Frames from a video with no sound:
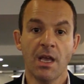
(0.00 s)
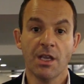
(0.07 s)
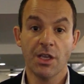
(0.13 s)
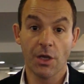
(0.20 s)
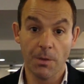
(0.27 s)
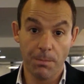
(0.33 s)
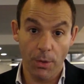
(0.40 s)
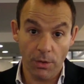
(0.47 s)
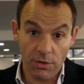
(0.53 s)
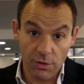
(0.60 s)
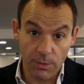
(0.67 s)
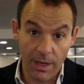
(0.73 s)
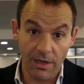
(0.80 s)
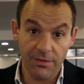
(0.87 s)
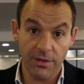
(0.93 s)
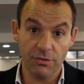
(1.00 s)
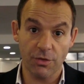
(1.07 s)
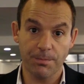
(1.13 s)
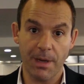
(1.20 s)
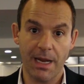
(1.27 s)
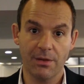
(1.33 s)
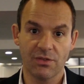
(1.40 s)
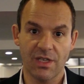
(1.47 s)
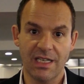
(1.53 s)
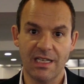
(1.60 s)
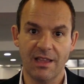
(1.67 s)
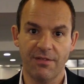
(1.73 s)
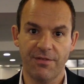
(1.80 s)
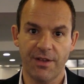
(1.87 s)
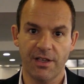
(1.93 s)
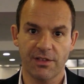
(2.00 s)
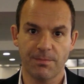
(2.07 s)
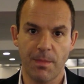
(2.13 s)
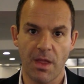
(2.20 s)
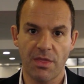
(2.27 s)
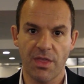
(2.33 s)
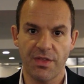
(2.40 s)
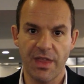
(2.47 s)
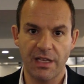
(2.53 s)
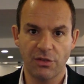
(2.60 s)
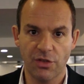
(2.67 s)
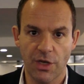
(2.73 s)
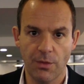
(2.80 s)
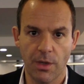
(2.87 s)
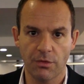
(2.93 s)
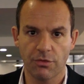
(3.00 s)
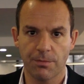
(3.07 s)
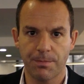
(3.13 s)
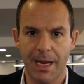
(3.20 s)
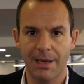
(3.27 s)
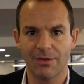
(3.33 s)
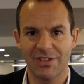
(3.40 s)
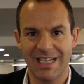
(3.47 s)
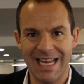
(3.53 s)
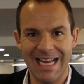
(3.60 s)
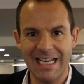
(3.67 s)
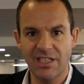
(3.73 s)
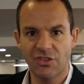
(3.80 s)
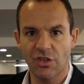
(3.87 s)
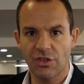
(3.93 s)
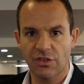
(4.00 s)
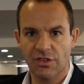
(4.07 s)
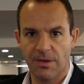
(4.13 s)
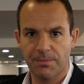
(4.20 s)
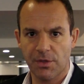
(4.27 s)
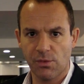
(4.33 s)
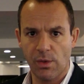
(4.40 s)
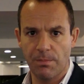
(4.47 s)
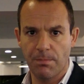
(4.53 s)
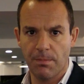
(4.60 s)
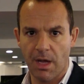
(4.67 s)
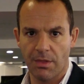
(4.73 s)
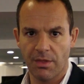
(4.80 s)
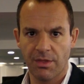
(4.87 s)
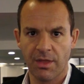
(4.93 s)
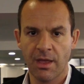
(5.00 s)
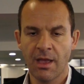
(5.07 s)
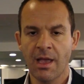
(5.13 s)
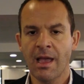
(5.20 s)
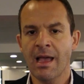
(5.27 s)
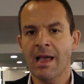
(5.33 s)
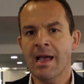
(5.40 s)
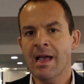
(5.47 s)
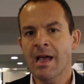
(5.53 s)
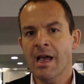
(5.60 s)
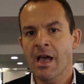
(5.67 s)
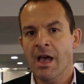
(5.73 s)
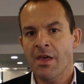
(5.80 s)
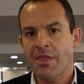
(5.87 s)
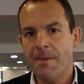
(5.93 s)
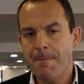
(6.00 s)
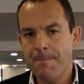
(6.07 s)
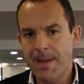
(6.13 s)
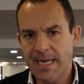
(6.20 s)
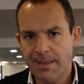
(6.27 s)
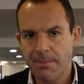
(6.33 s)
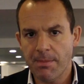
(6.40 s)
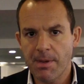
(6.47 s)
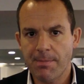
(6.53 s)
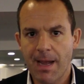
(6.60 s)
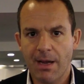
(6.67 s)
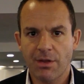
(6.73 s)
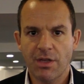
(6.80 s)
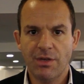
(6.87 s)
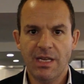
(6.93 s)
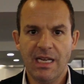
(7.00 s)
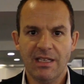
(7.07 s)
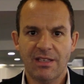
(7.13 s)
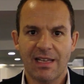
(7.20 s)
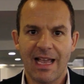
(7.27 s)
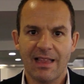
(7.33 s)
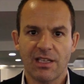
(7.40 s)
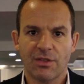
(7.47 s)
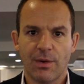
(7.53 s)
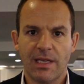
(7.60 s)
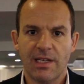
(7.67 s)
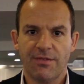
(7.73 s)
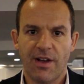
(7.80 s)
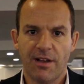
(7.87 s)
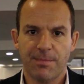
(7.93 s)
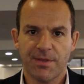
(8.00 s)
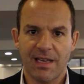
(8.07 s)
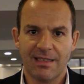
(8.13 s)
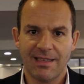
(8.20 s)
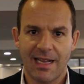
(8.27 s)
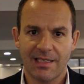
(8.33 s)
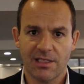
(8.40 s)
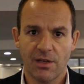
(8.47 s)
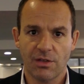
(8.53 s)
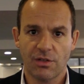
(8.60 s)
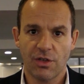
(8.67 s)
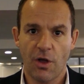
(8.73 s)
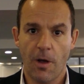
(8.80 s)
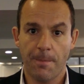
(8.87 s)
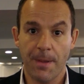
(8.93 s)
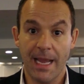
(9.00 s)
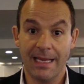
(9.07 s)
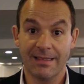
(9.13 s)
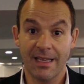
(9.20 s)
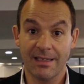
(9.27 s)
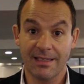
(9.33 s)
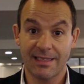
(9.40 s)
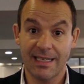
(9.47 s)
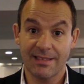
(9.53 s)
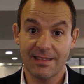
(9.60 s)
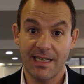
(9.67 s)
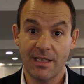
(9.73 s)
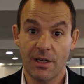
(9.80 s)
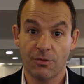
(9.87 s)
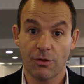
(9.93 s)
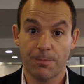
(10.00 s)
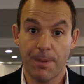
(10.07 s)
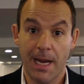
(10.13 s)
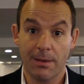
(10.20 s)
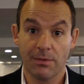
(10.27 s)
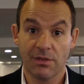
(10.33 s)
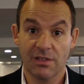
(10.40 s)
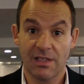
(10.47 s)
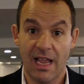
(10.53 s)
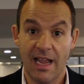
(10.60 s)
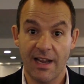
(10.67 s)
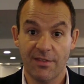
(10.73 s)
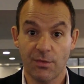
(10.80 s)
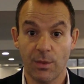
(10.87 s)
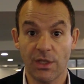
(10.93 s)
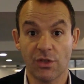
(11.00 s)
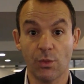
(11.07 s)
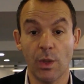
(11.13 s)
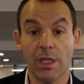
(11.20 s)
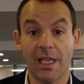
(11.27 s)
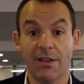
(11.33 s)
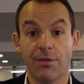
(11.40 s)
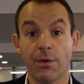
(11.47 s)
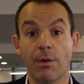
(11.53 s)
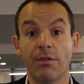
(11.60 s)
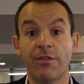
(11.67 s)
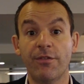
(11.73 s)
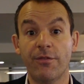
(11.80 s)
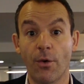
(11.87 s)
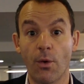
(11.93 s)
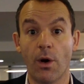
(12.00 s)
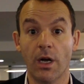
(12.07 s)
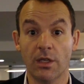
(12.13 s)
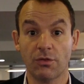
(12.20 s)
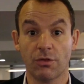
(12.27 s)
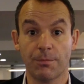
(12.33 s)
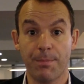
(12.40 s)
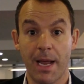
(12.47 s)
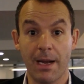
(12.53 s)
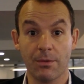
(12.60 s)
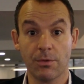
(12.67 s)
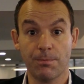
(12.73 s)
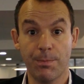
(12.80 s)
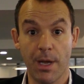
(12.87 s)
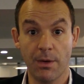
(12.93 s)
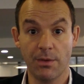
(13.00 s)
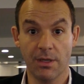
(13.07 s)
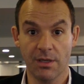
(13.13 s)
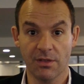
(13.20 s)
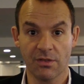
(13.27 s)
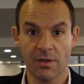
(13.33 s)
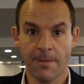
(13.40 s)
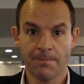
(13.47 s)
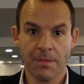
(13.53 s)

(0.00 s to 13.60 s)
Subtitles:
you can put £1,200 in the first month and then £200 in each subsequent month. The minimum amount you need to get the 25% added on top is £1,600 saved, which will give you a £400 bonus.